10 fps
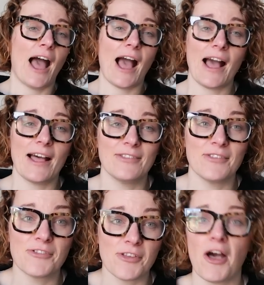
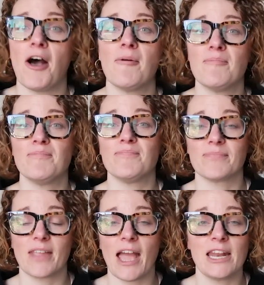And
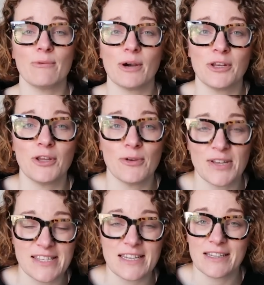anyone who
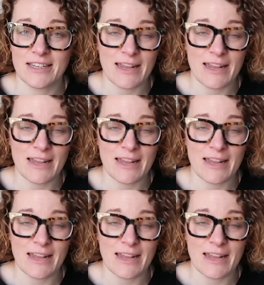is